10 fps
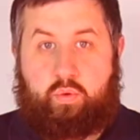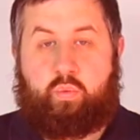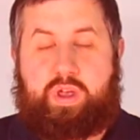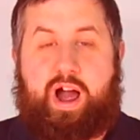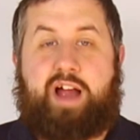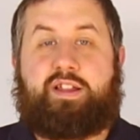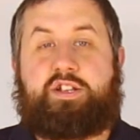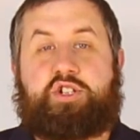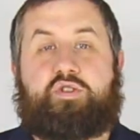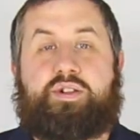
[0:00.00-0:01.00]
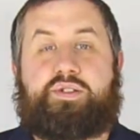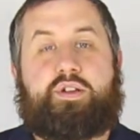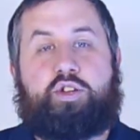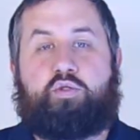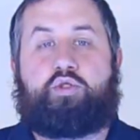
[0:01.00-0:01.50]
We highly stress
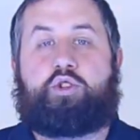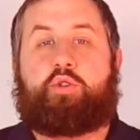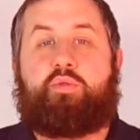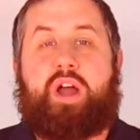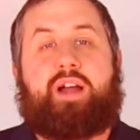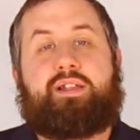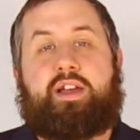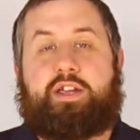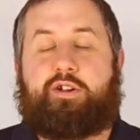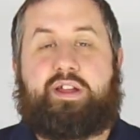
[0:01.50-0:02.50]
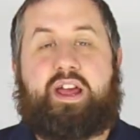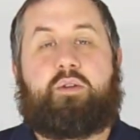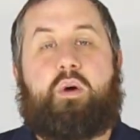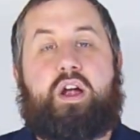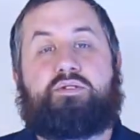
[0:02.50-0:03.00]
that you do not let your
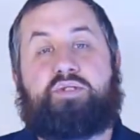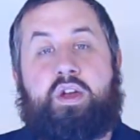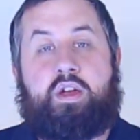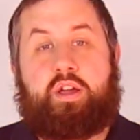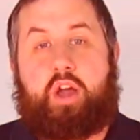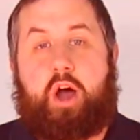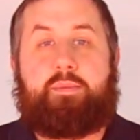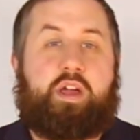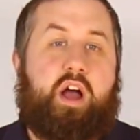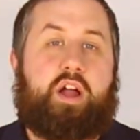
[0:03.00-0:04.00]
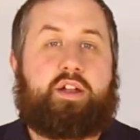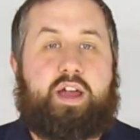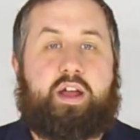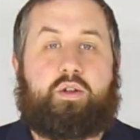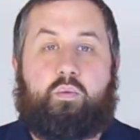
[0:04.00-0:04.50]
data wires come in
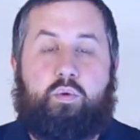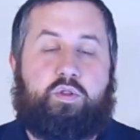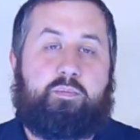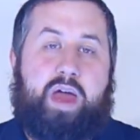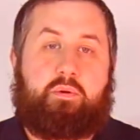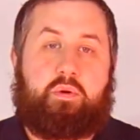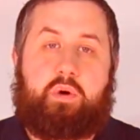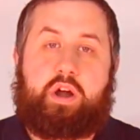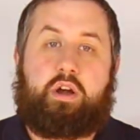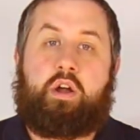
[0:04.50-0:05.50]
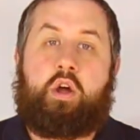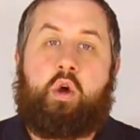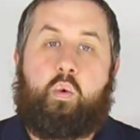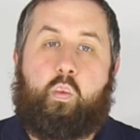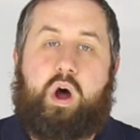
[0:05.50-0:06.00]
contact with your power wire
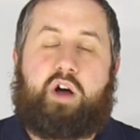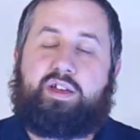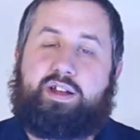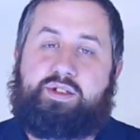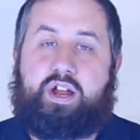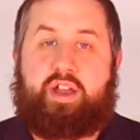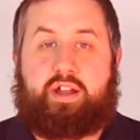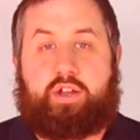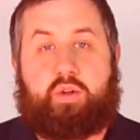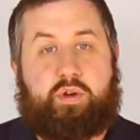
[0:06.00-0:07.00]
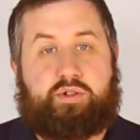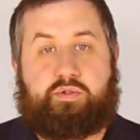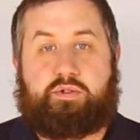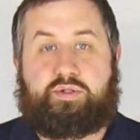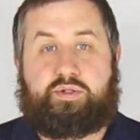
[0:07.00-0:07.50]
while it is connected to a
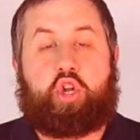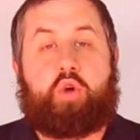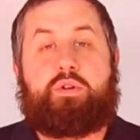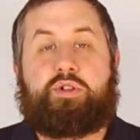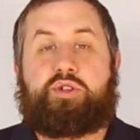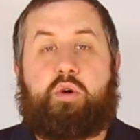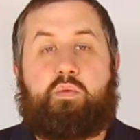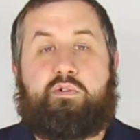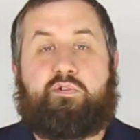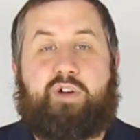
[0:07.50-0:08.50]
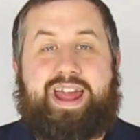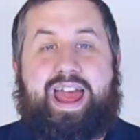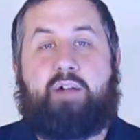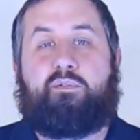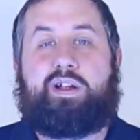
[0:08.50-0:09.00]
source. Doing so will fry
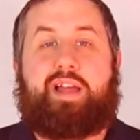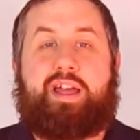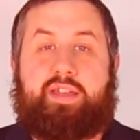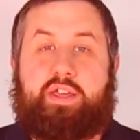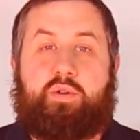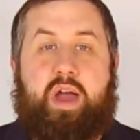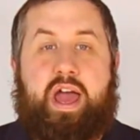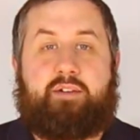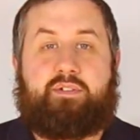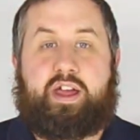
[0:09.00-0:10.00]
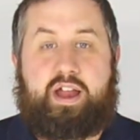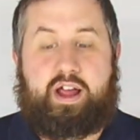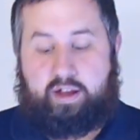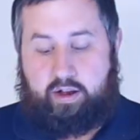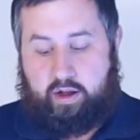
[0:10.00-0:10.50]
every light that you have
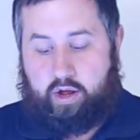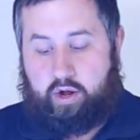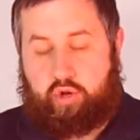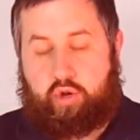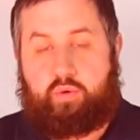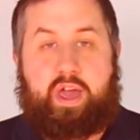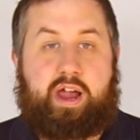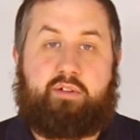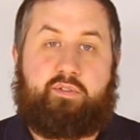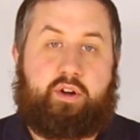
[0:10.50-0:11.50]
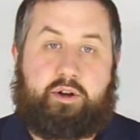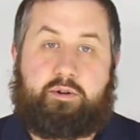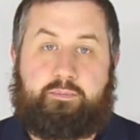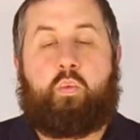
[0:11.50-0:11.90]
connected to that converter.